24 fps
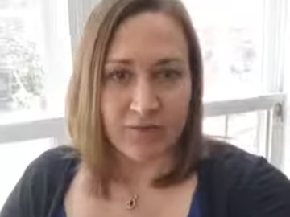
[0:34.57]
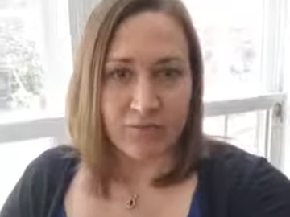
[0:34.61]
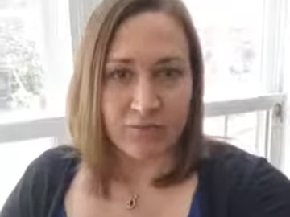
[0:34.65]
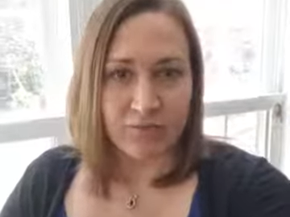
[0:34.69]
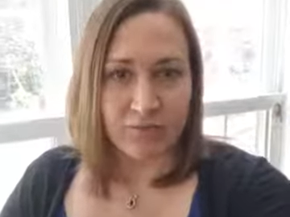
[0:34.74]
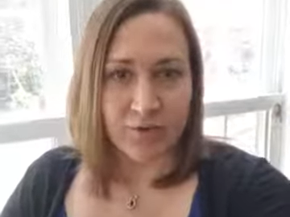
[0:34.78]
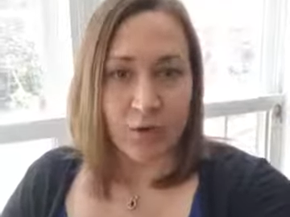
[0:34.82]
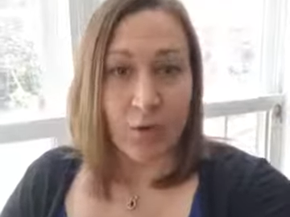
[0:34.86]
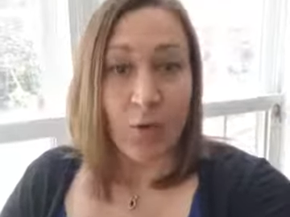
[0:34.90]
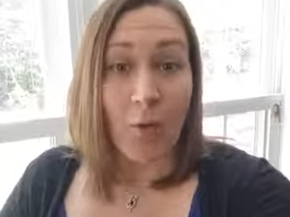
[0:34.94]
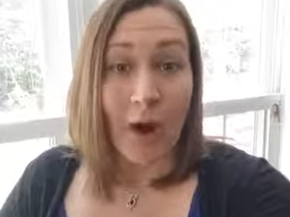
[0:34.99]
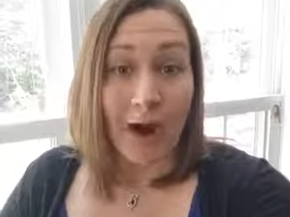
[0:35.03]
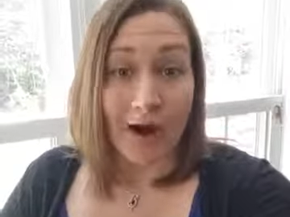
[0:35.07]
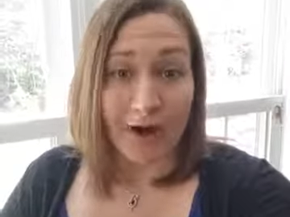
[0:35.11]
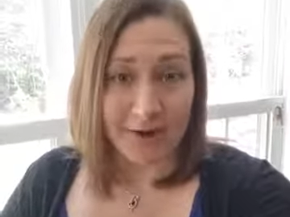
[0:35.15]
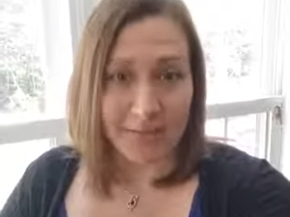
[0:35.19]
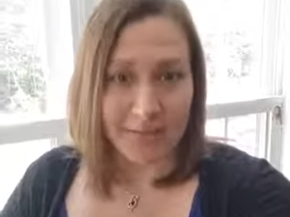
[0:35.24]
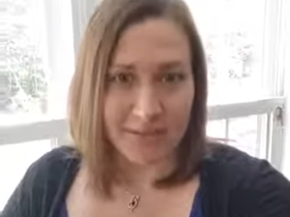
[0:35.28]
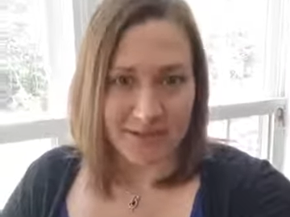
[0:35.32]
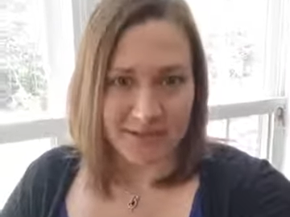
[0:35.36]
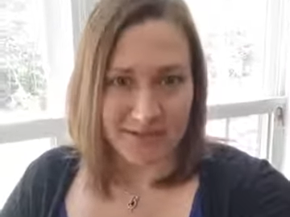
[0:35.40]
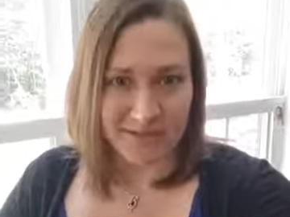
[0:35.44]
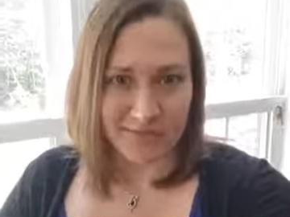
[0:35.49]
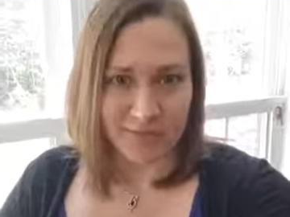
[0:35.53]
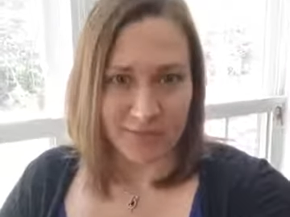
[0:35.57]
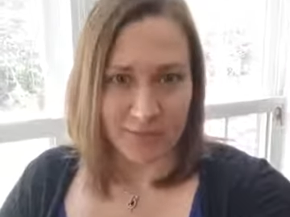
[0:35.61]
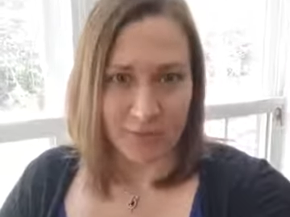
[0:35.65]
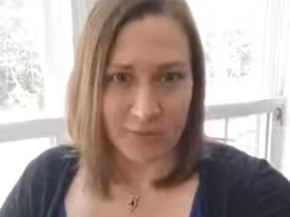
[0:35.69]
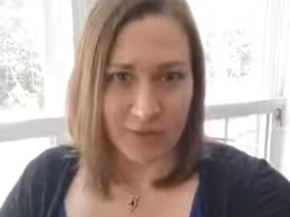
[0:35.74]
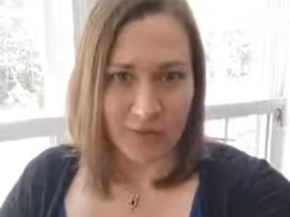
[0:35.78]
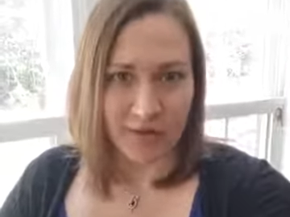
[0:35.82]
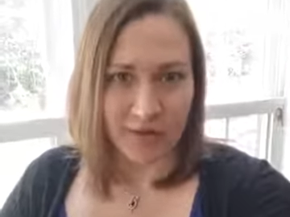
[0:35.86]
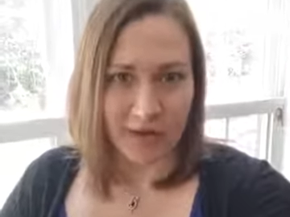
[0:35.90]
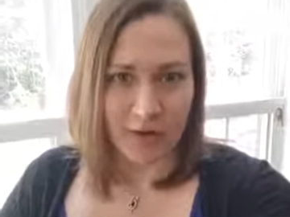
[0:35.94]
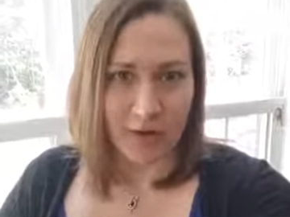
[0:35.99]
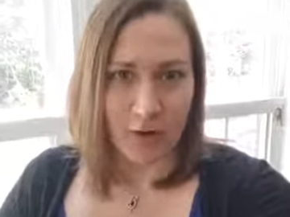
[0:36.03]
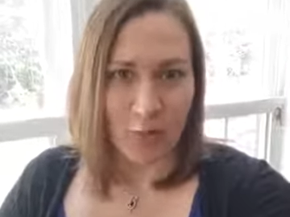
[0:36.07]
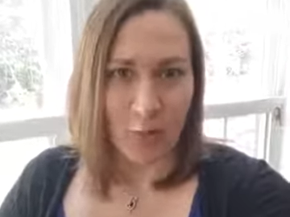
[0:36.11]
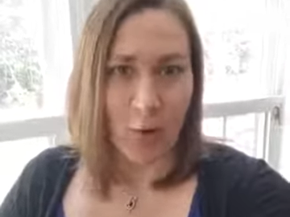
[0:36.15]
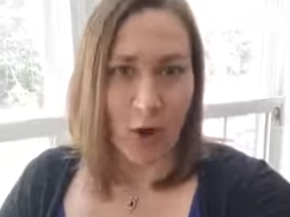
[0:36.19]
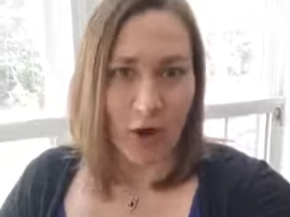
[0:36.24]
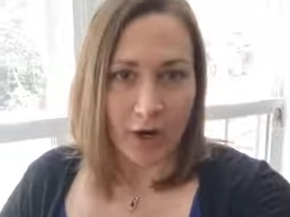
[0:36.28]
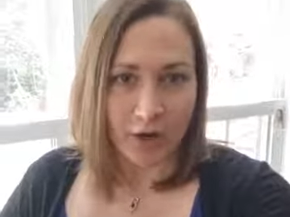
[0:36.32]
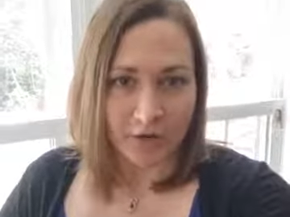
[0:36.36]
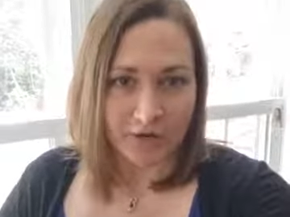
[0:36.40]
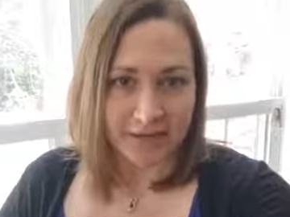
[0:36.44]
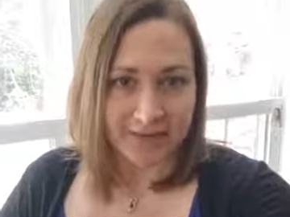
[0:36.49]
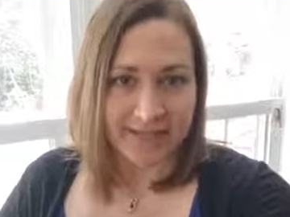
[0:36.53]
requirements for
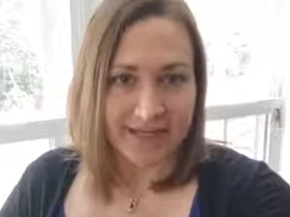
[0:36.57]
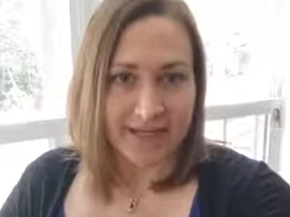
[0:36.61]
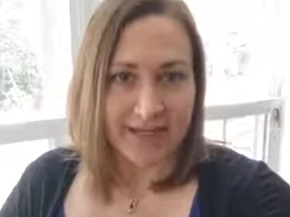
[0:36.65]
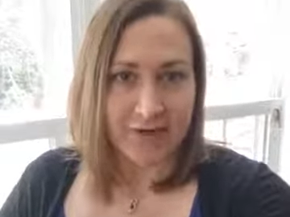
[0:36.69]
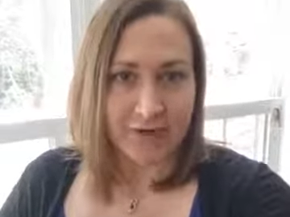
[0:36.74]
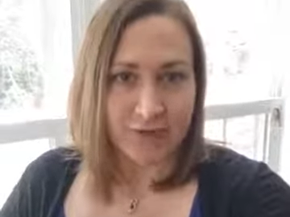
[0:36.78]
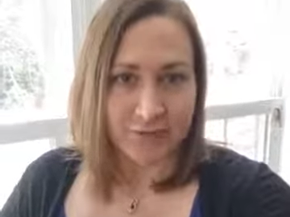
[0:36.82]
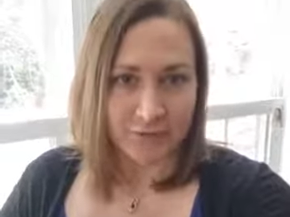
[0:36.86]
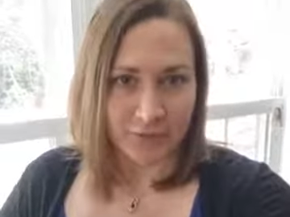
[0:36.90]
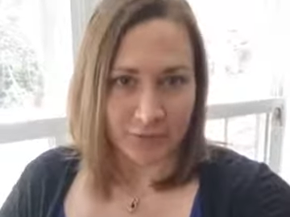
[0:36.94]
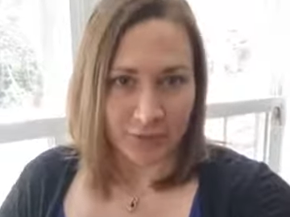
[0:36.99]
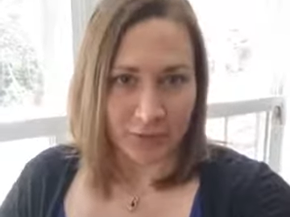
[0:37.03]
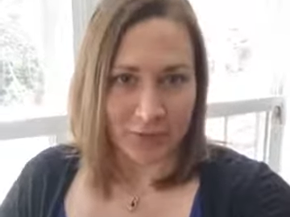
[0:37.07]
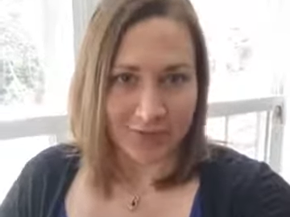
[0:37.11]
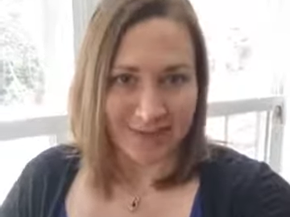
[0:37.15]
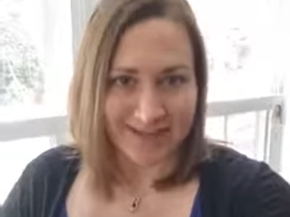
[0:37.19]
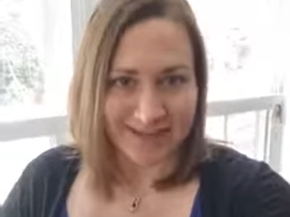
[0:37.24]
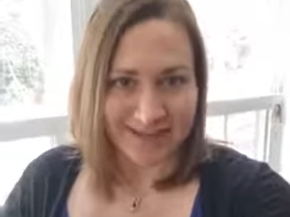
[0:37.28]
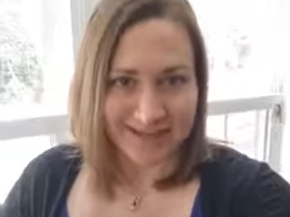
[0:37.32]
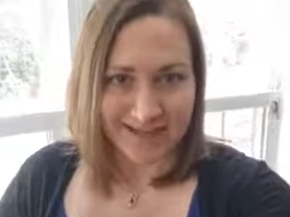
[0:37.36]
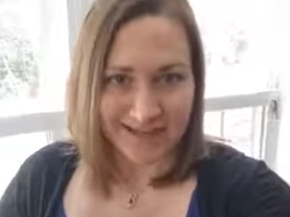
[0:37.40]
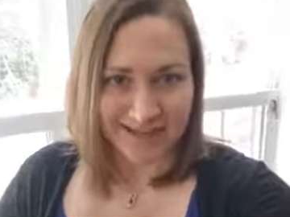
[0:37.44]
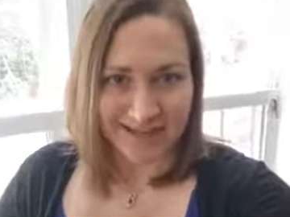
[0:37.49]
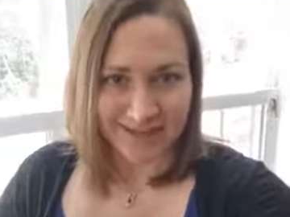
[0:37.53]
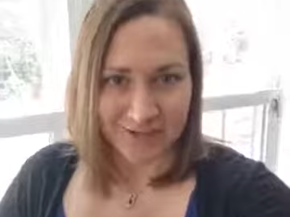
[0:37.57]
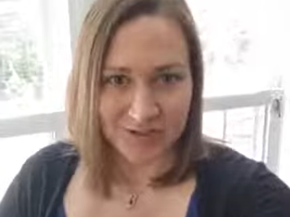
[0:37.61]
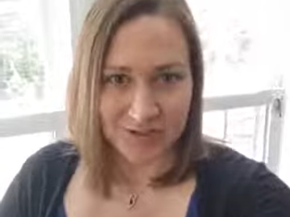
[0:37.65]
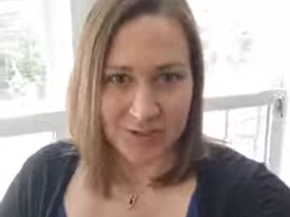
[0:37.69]
water intake or fluid intake.